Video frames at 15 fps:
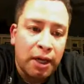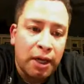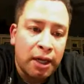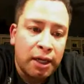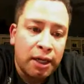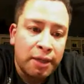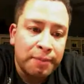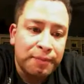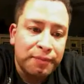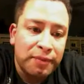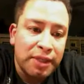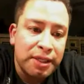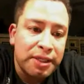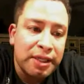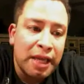
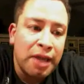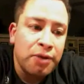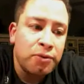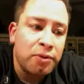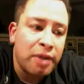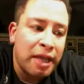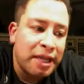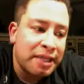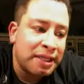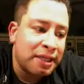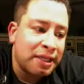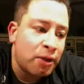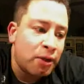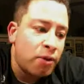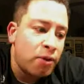The schedule as
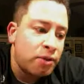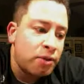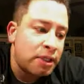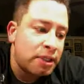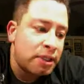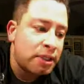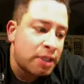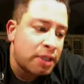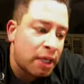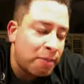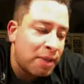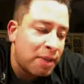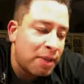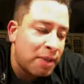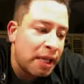it goes is going to
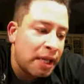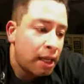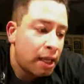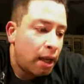be